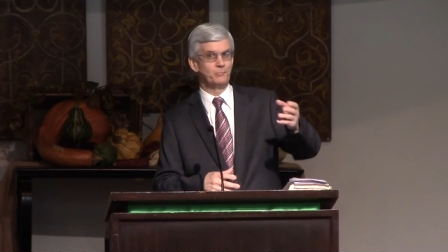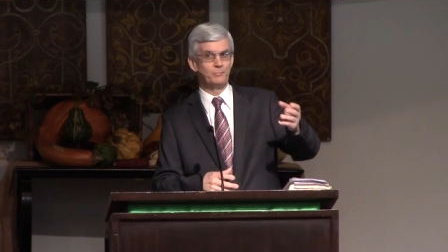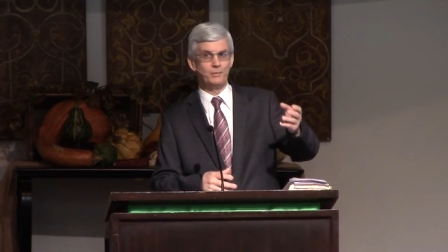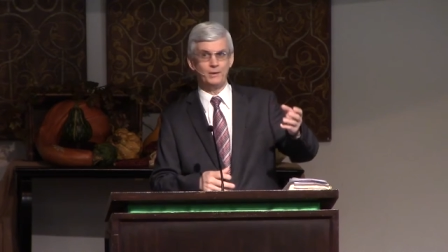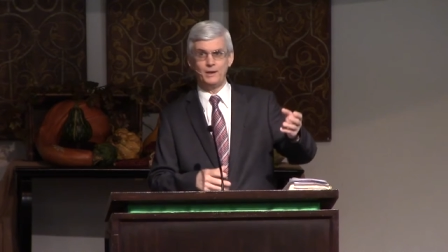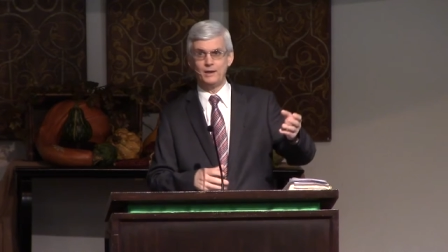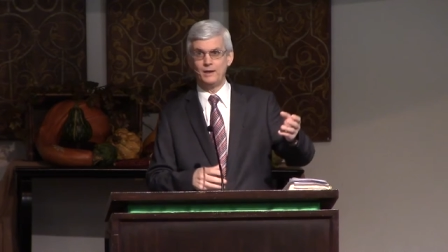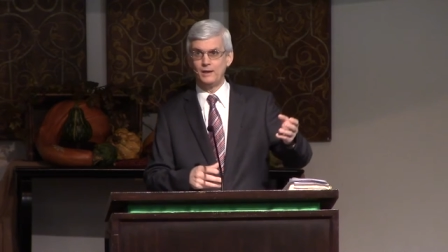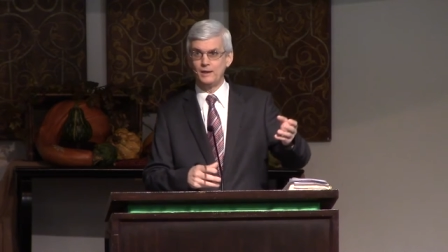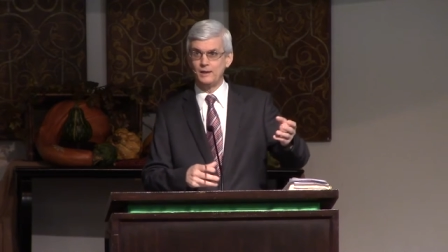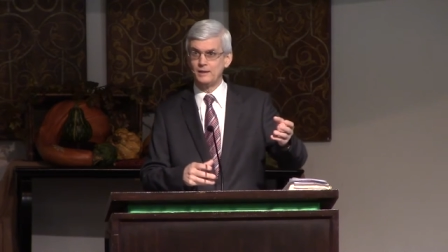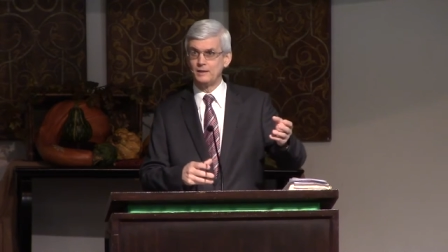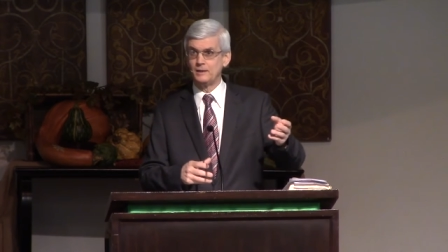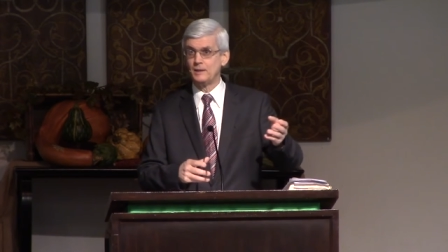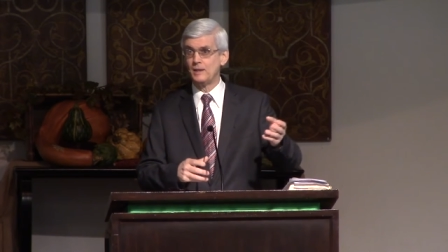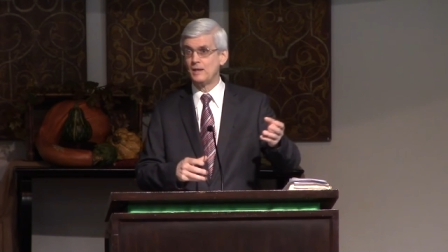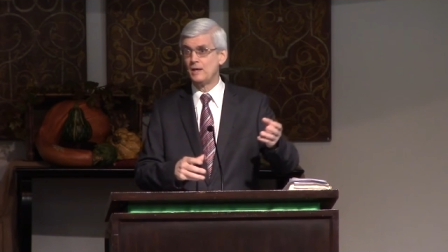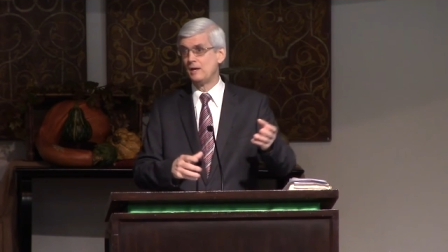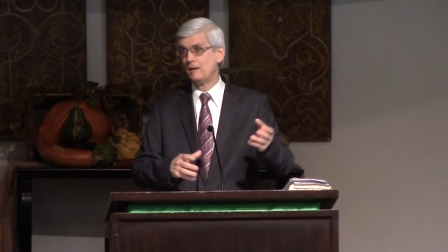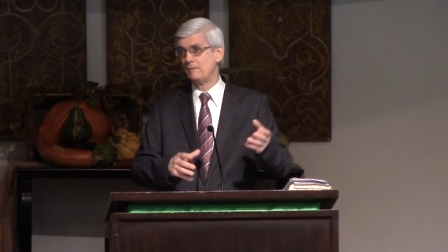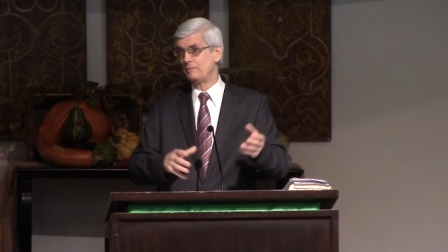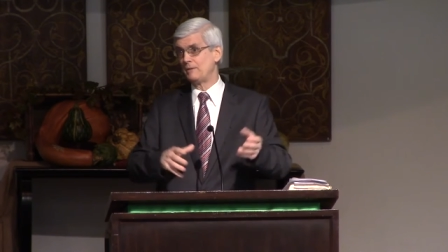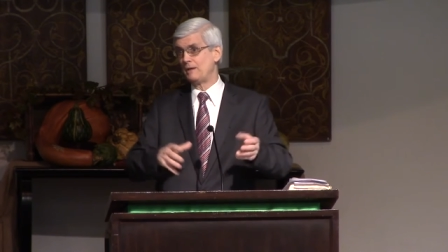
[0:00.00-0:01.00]
pie,
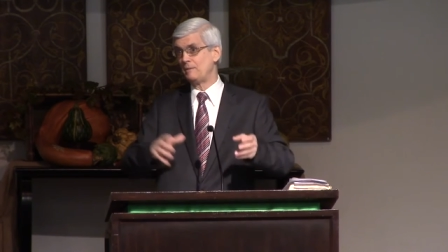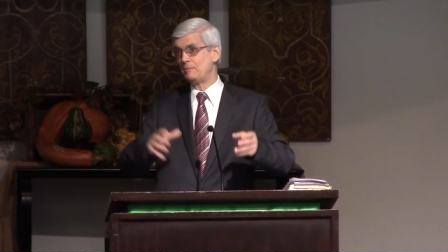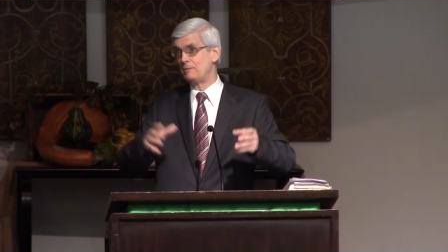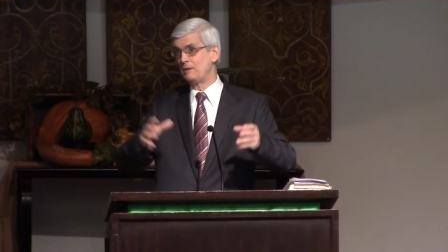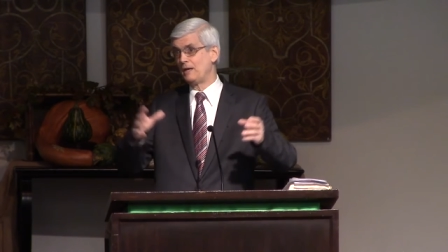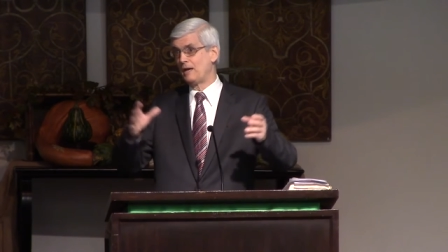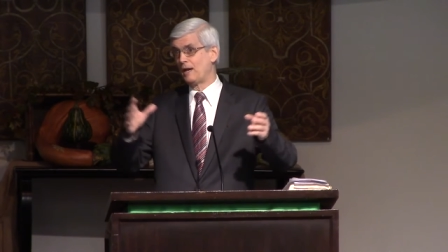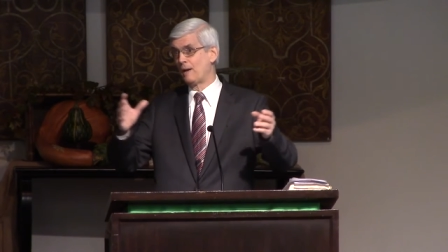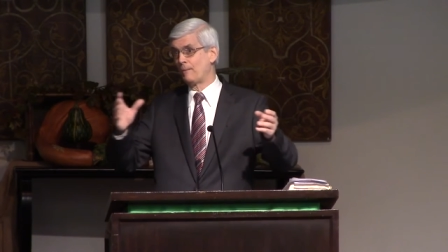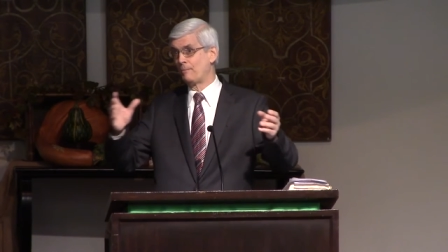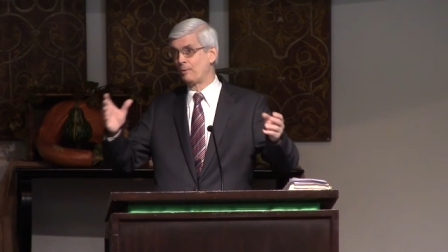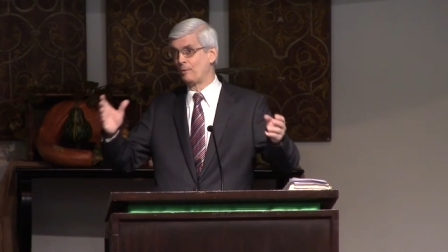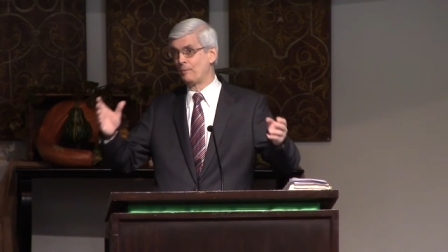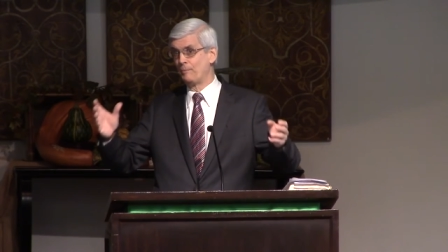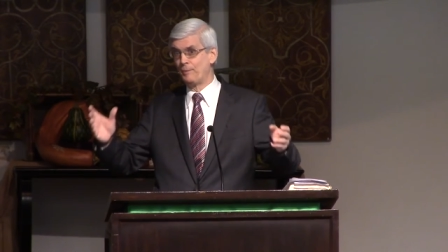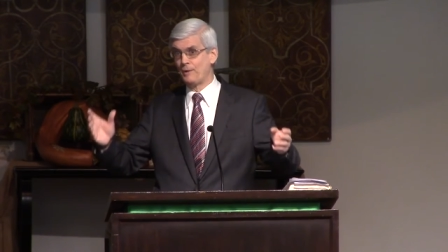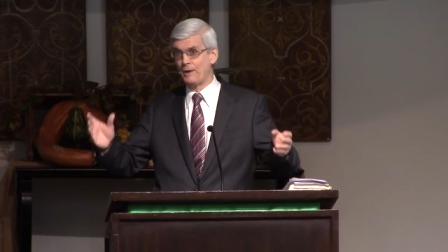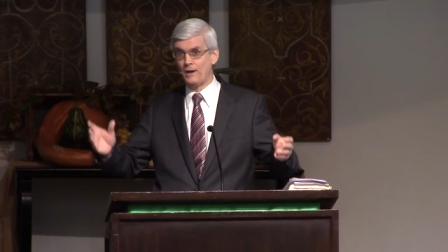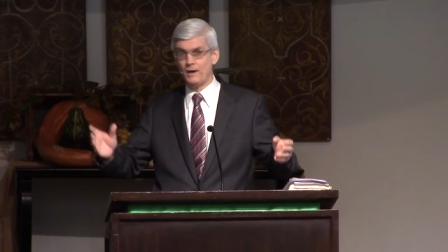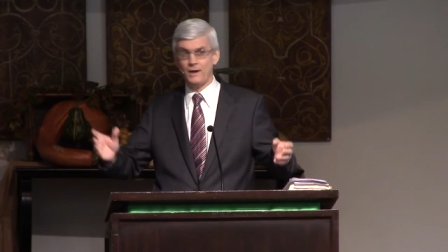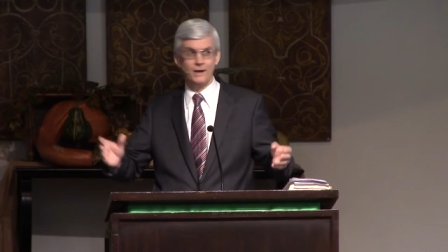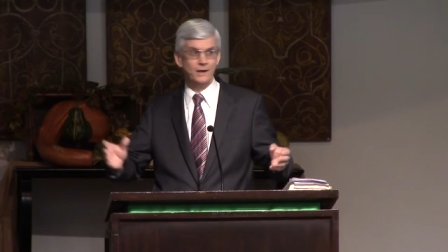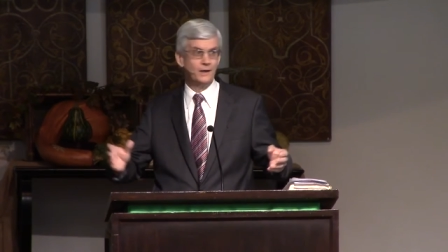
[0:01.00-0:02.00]
maybe apple
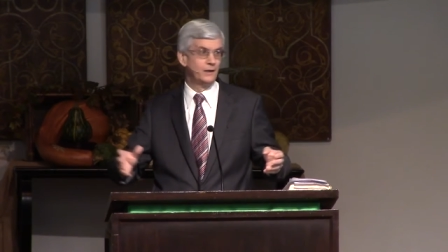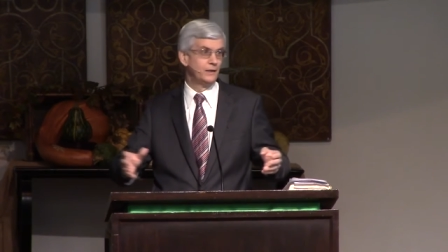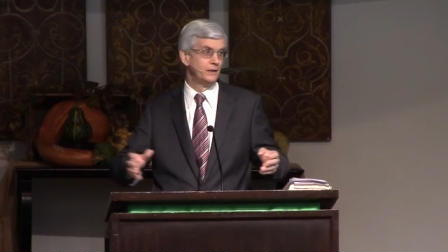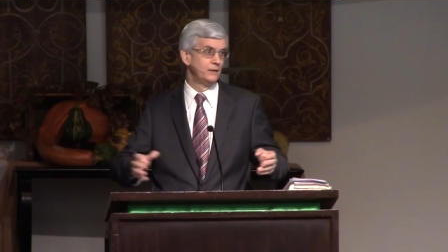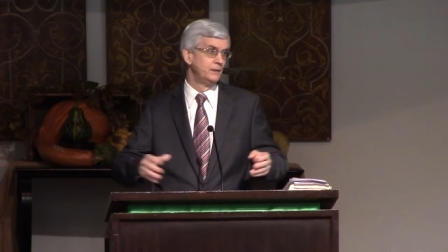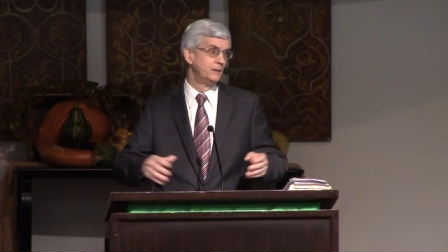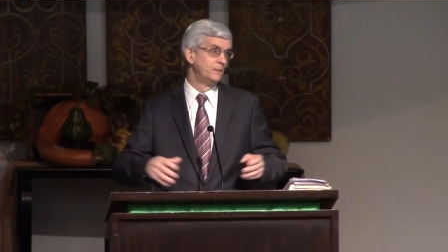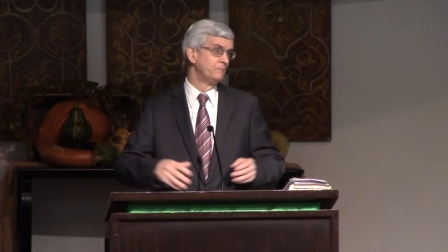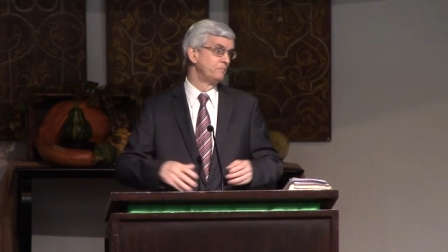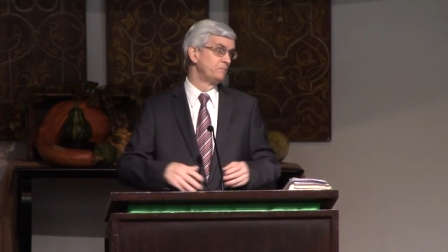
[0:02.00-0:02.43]
pie,